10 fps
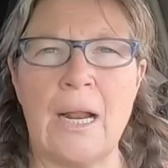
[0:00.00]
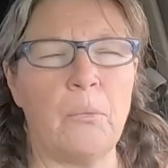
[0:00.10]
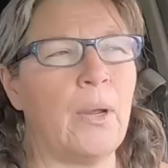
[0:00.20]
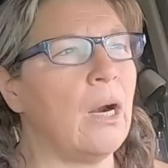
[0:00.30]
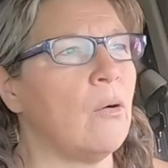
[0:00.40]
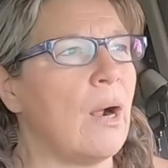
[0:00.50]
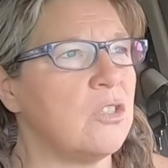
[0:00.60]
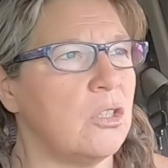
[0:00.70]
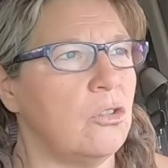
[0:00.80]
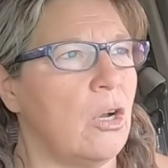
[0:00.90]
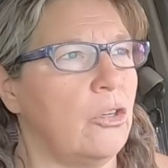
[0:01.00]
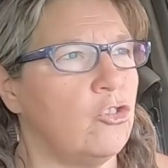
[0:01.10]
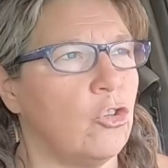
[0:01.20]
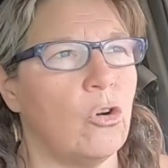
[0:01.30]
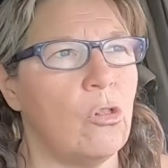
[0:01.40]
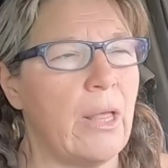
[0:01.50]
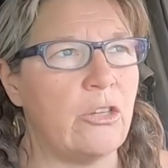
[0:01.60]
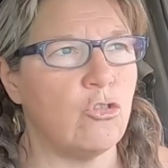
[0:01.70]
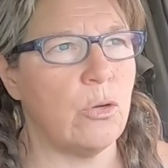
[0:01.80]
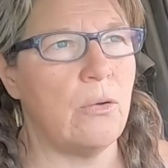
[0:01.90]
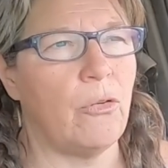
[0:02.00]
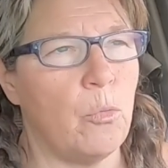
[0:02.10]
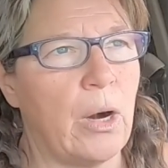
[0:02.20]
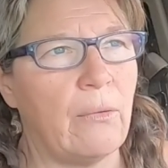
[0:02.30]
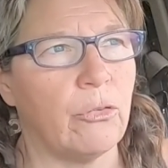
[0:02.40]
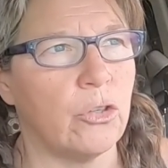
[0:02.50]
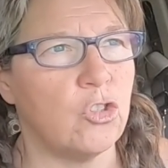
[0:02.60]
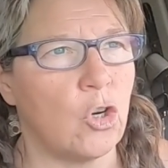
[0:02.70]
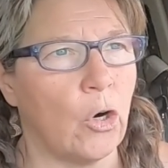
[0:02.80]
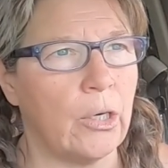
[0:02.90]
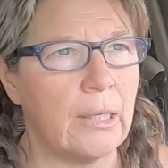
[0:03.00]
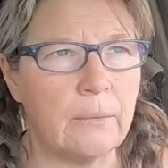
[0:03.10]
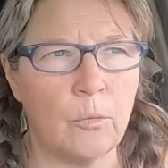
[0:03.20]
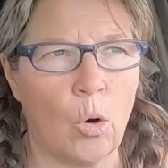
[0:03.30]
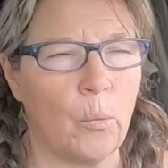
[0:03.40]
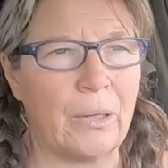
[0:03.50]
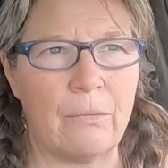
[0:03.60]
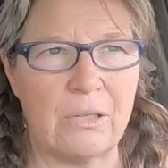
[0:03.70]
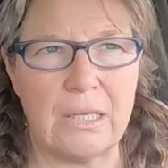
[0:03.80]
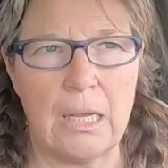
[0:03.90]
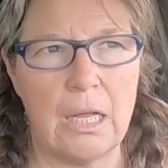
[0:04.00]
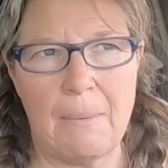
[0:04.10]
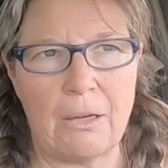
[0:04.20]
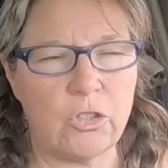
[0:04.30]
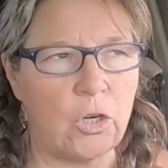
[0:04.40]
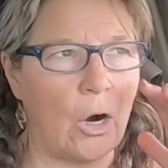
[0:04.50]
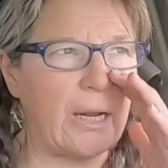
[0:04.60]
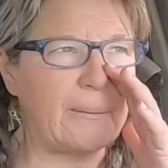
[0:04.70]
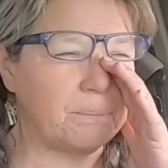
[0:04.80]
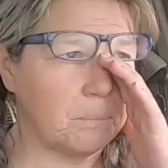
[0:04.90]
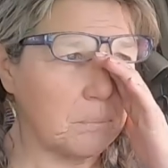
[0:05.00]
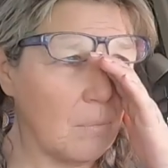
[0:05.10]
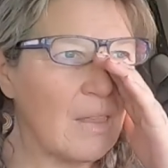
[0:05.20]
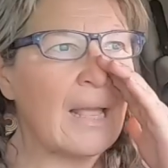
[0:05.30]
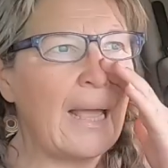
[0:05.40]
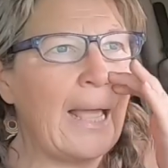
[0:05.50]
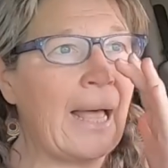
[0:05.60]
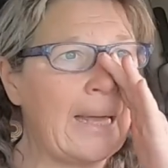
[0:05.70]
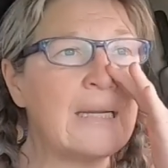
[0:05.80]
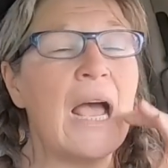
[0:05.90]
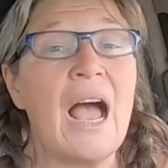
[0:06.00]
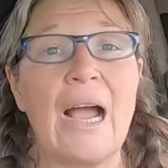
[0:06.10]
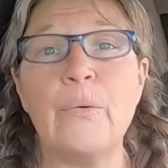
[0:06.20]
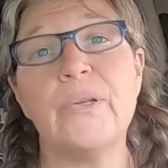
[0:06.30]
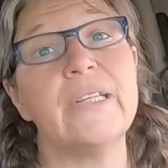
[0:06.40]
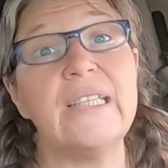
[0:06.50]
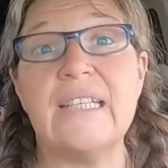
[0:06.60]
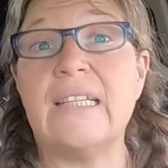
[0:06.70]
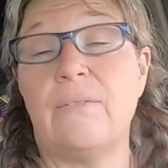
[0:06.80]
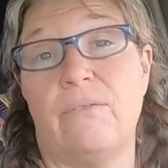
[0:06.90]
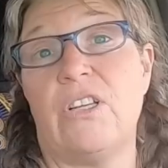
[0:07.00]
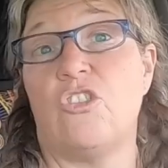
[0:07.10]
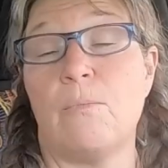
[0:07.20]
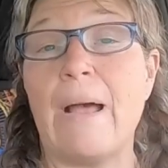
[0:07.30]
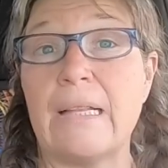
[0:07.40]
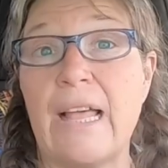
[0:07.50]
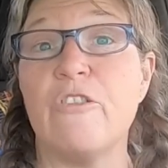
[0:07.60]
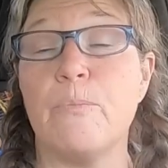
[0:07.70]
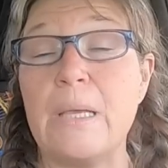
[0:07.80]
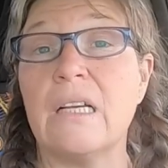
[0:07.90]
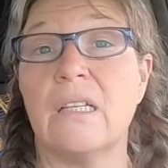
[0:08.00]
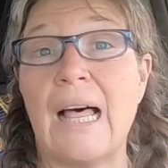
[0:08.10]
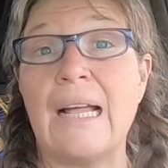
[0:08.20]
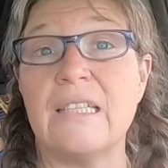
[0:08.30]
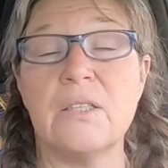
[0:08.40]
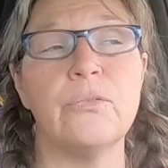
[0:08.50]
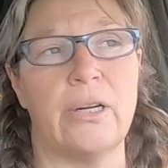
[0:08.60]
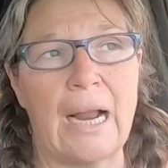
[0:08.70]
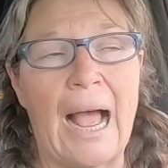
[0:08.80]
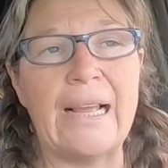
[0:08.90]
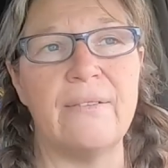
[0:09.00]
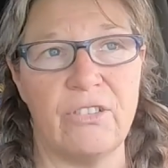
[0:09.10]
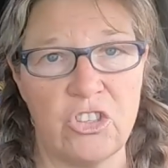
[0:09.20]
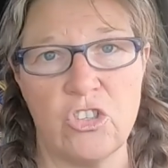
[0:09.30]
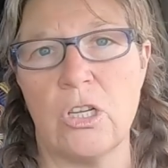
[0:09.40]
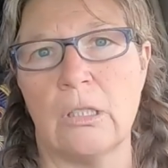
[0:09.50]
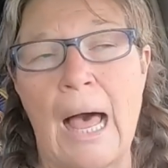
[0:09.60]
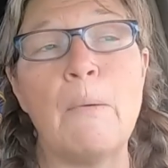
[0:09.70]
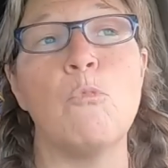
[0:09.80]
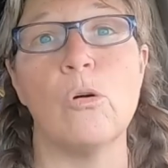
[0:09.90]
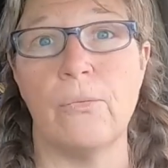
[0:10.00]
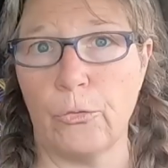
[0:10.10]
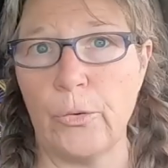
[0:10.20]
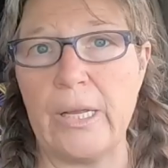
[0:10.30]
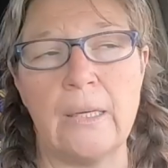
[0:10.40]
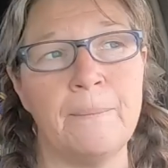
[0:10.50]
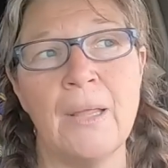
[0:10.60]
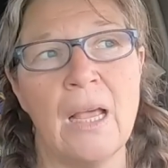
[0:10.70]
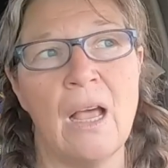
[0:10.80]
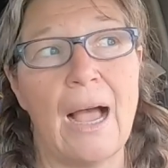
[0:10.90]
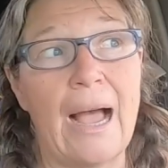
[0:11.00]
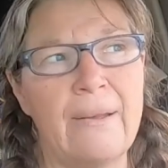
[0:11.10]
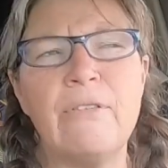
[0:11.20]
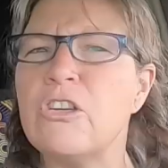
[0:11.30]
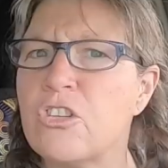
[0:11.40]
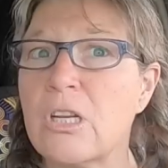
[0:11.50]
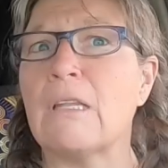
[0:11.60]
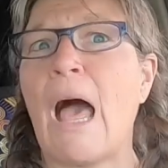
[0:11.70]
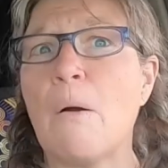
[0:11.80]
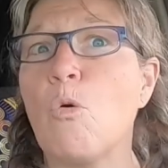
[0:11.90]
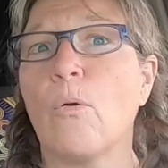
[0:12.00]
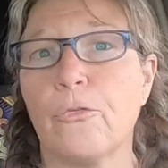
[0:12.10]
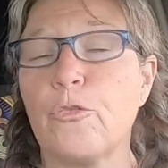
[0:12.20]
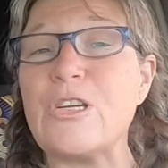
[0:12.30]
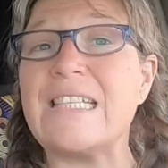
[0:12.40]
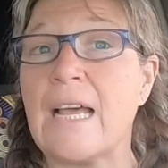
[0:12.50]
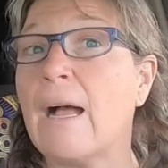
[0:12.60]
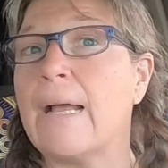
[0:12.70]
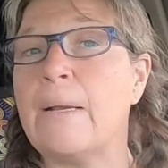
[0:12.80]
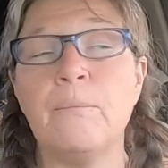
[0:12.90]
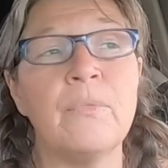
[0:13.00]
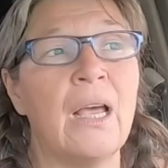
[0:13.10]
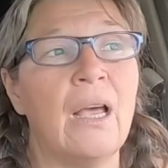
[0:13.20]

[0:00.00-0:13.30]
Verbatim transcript: I ran across a, a journal entry from when I first started or when I was thinking about starting and I really did envision my life being a lot different. I envisioned a lot more freedom. I envisioned a lot more free time.